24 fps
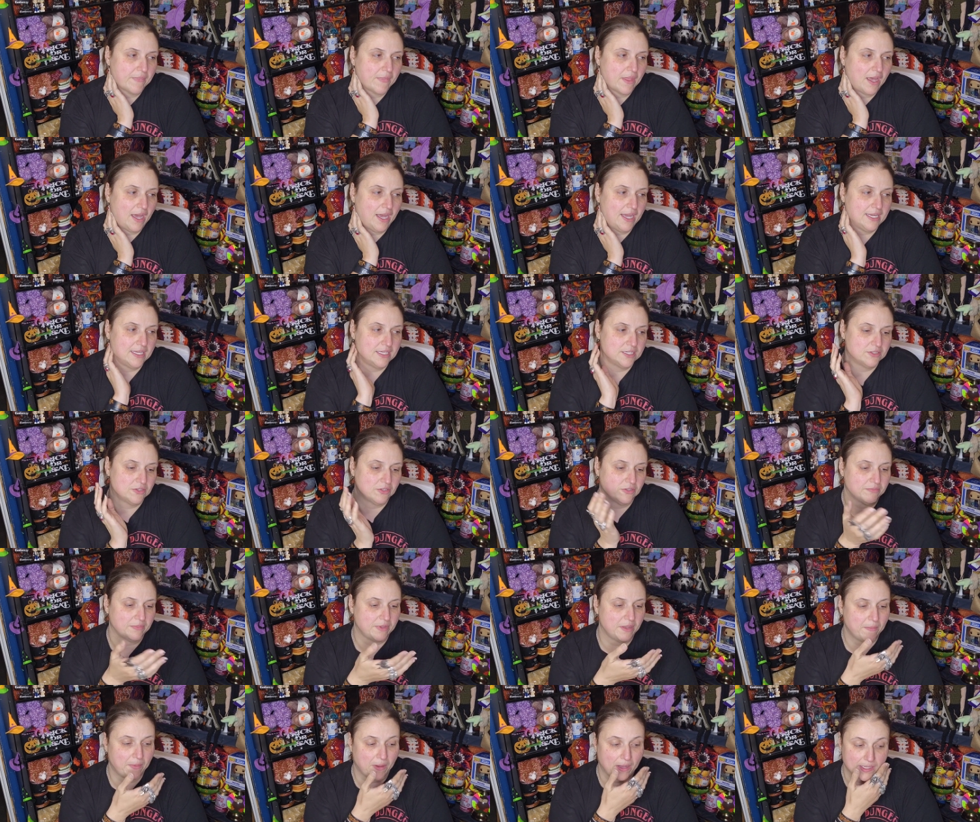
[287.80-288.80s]
I had told
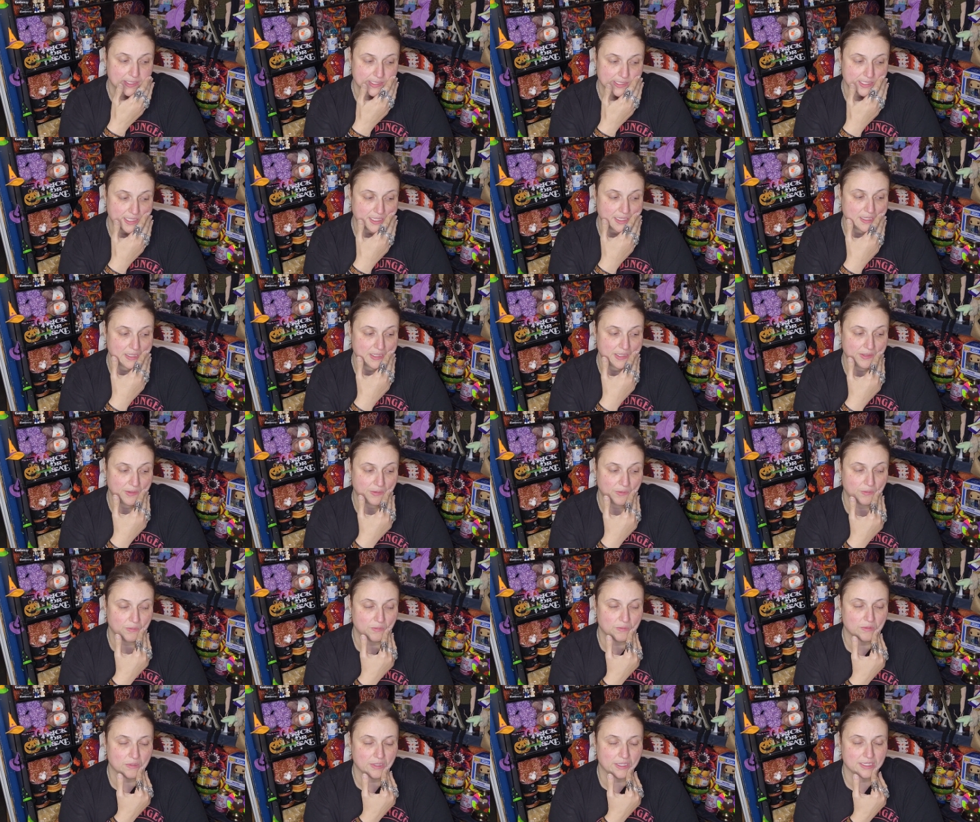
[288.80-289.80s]
my boss that, you
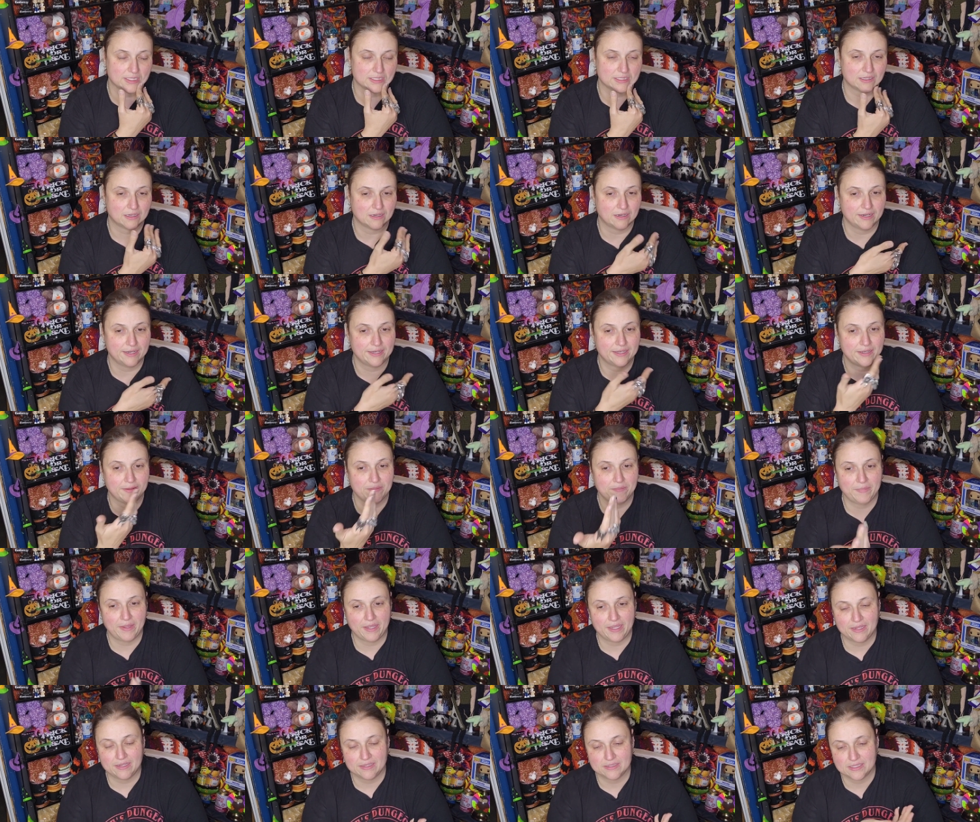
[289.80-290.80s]
know, like, sorry I didn't
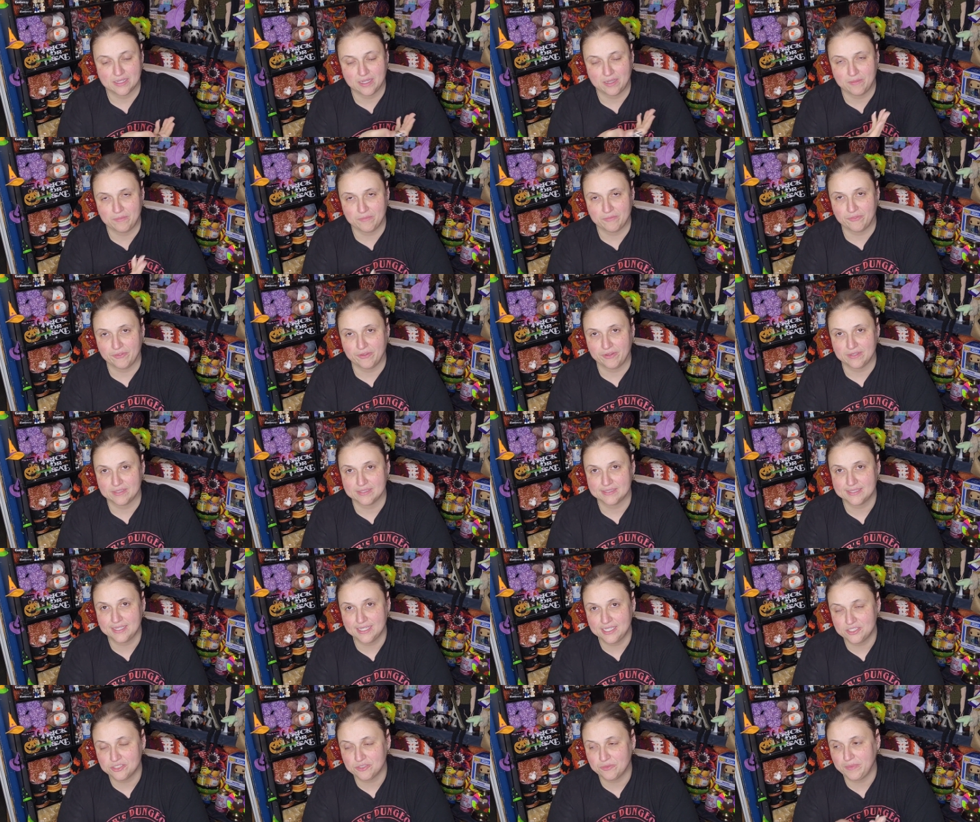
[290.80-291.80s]
make it in time for you to
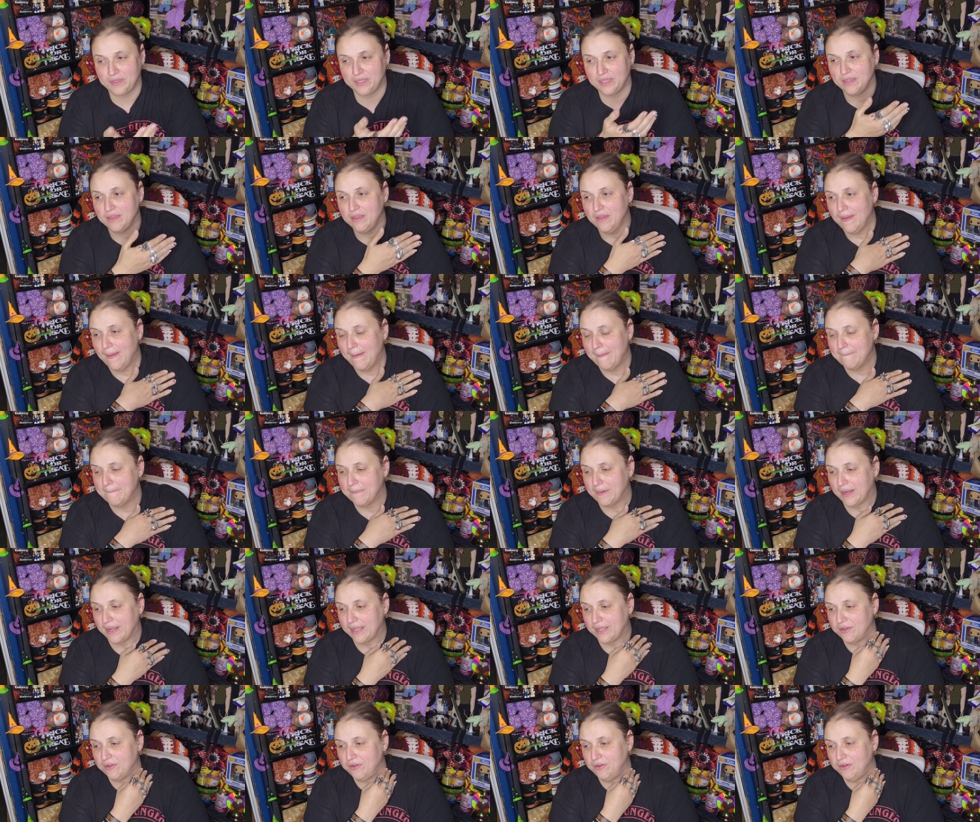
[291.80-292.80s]
schedule me, but
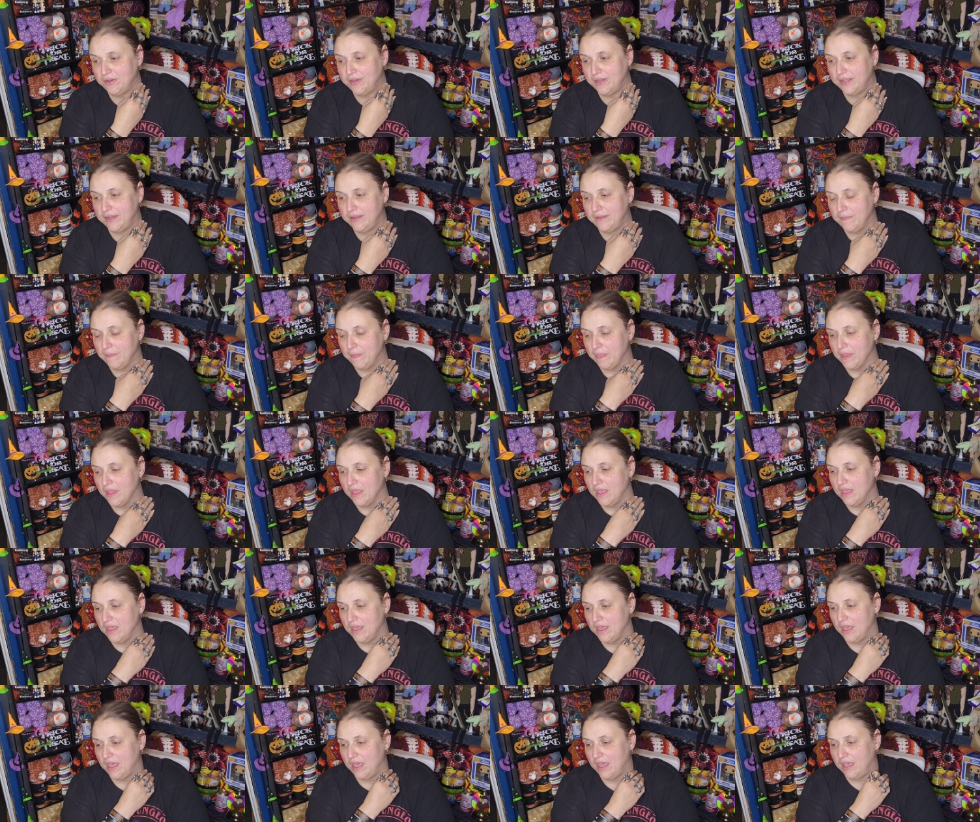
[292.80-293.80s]
I could.
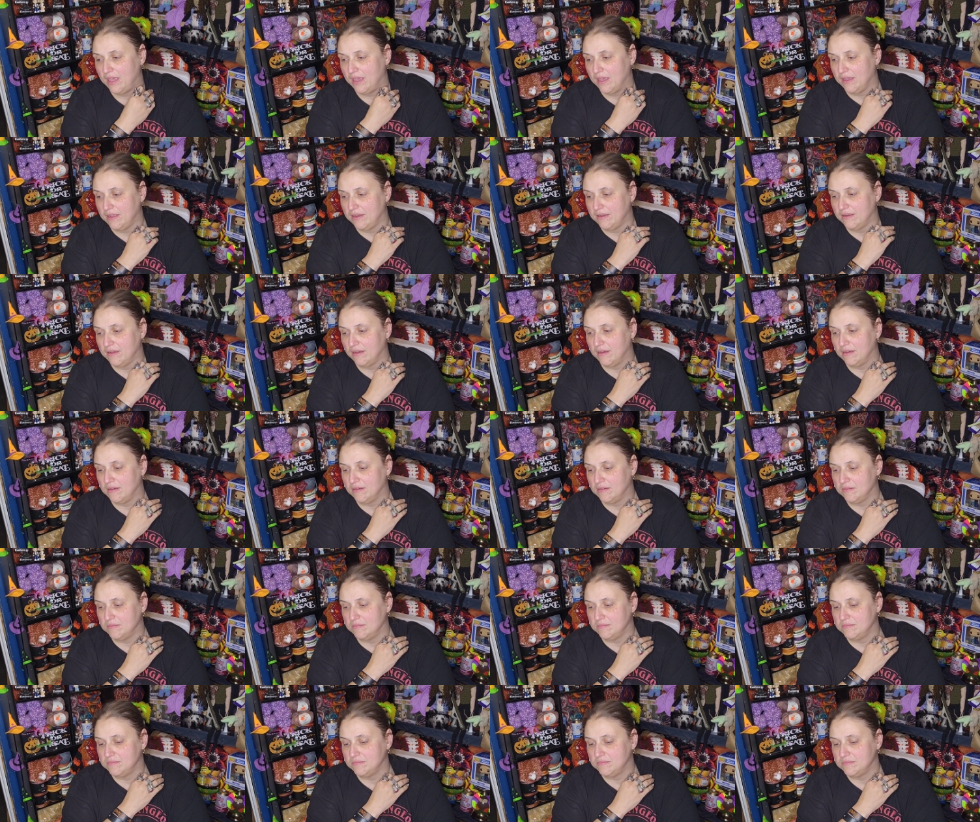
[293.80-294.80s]
And
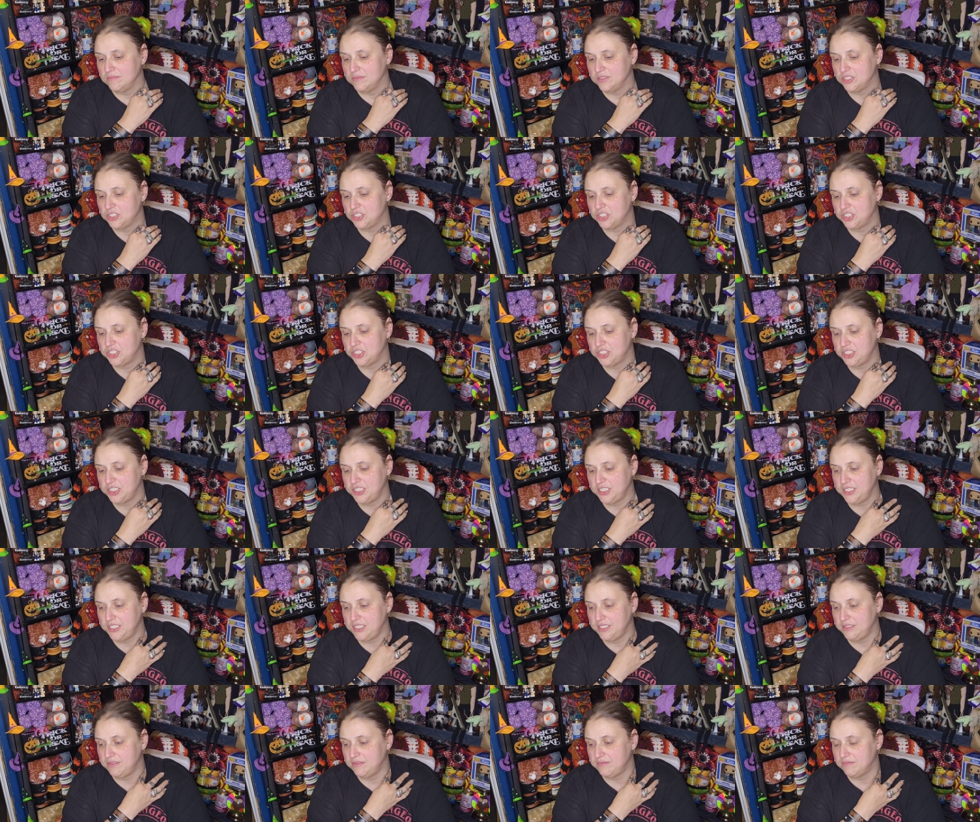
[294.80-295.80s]
um,
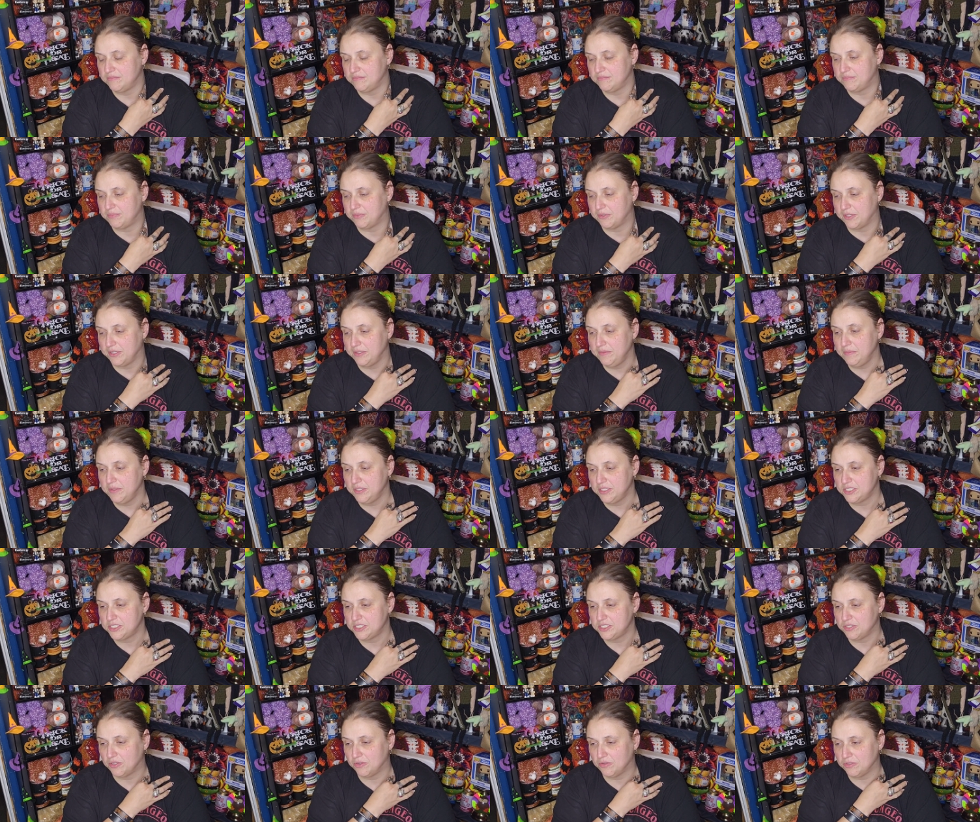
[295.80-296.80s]
she pretty
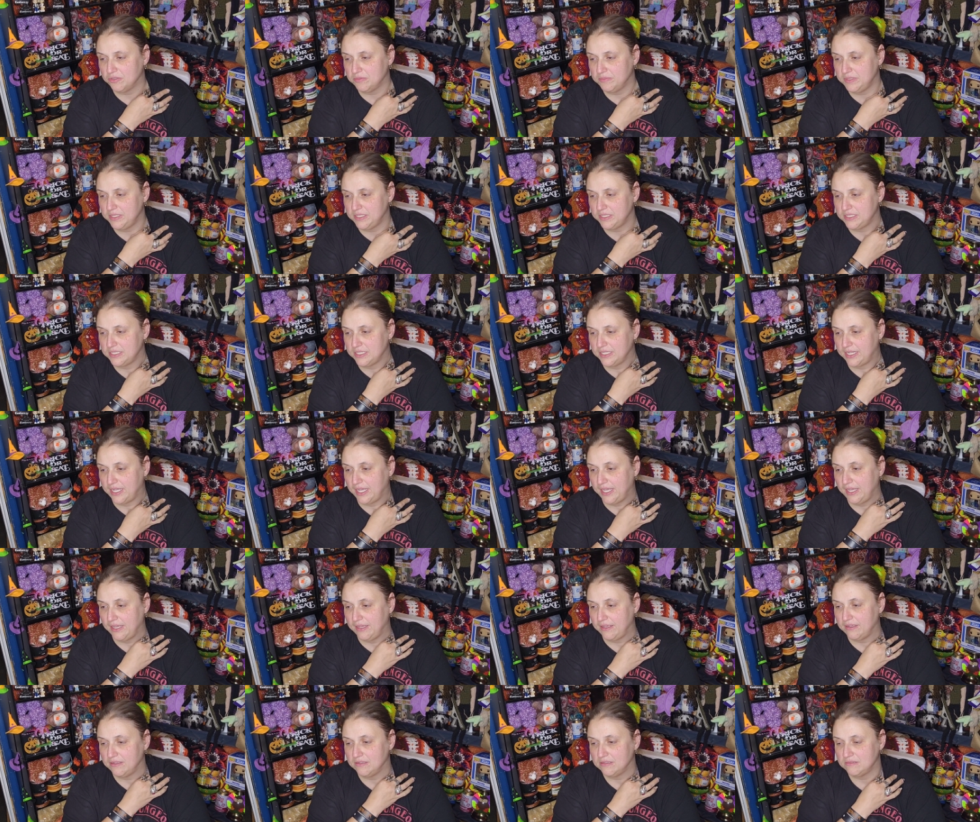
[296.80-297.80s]
much told me
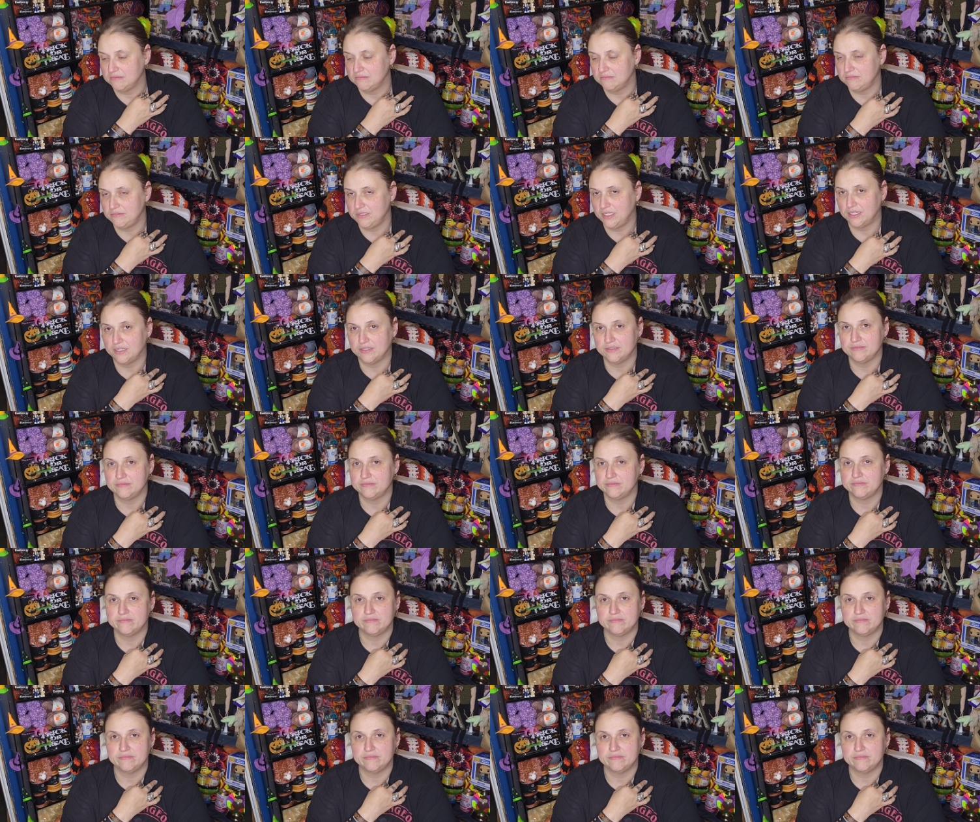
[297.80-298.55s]
today, no,